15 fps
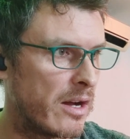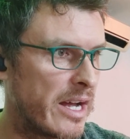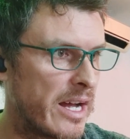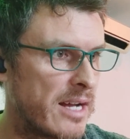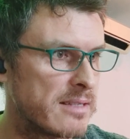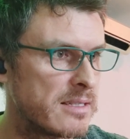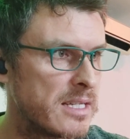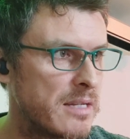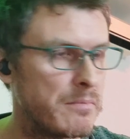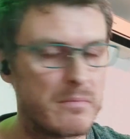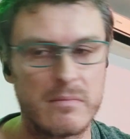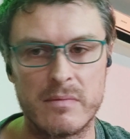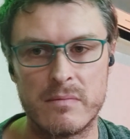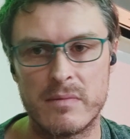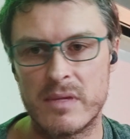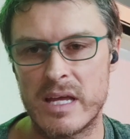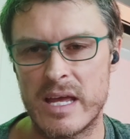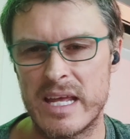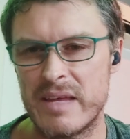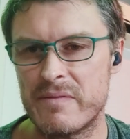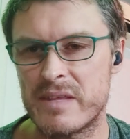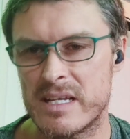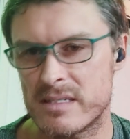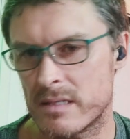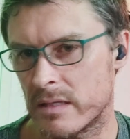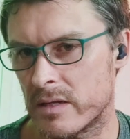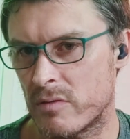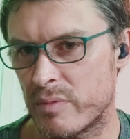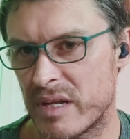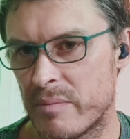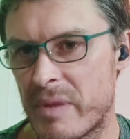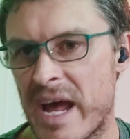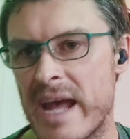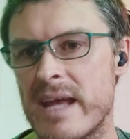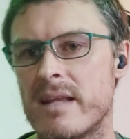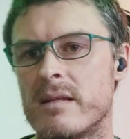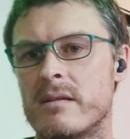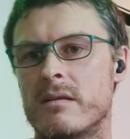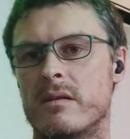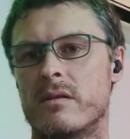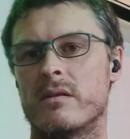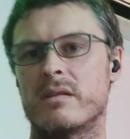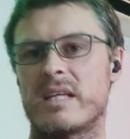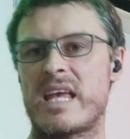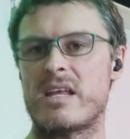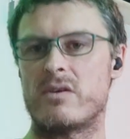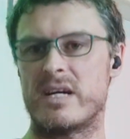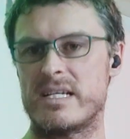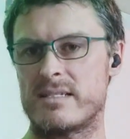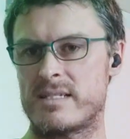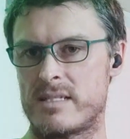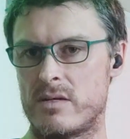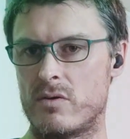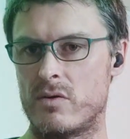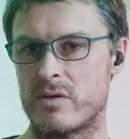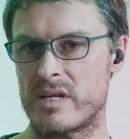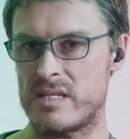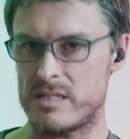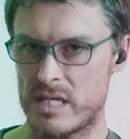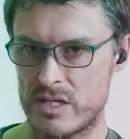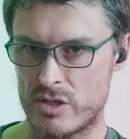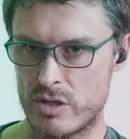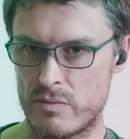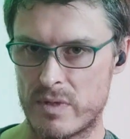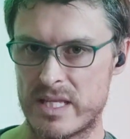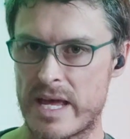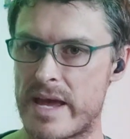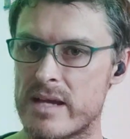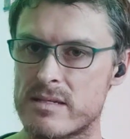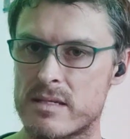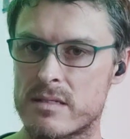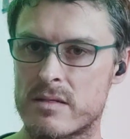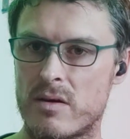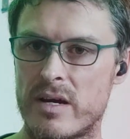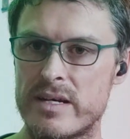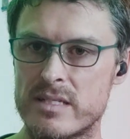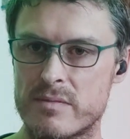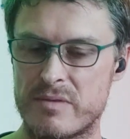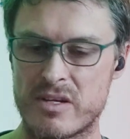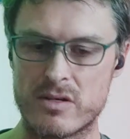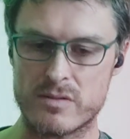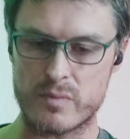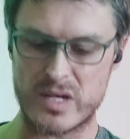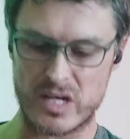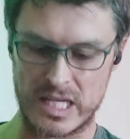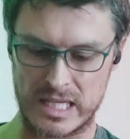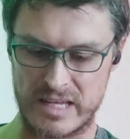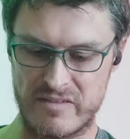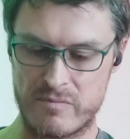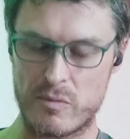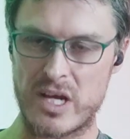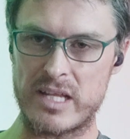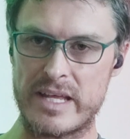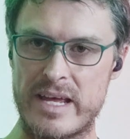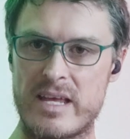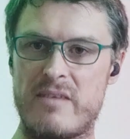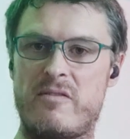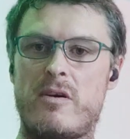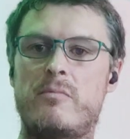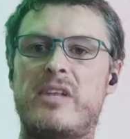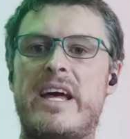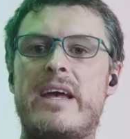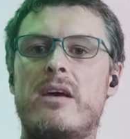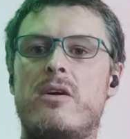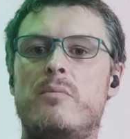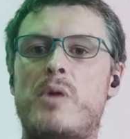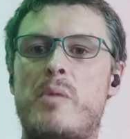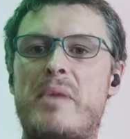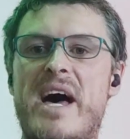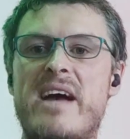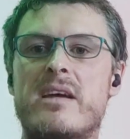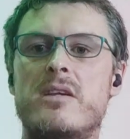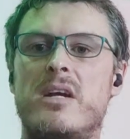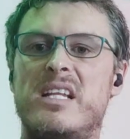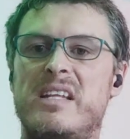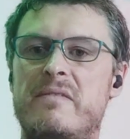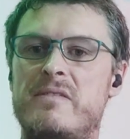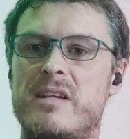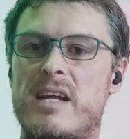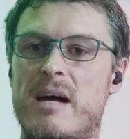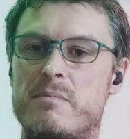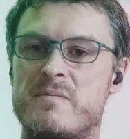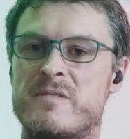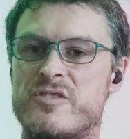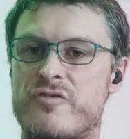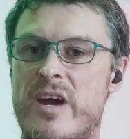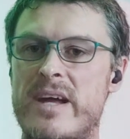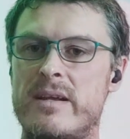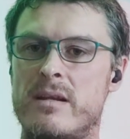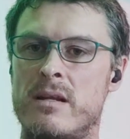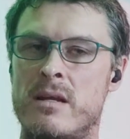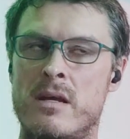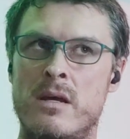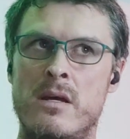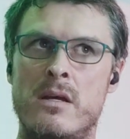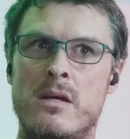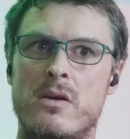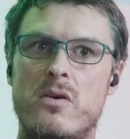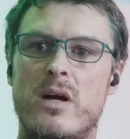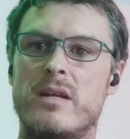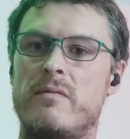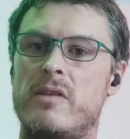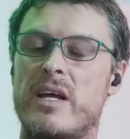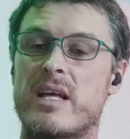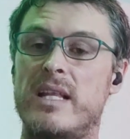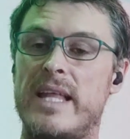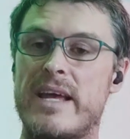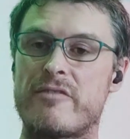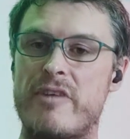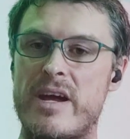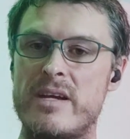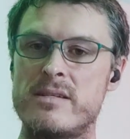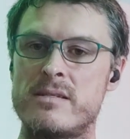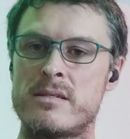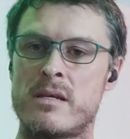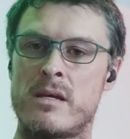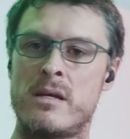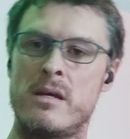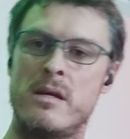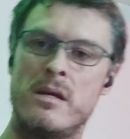asked him if there's a little bit of pain, can I still continue with the exercise? Because when I lift my leg, if I'm laying on my back and I lift it up straight, kind of like a leg raise,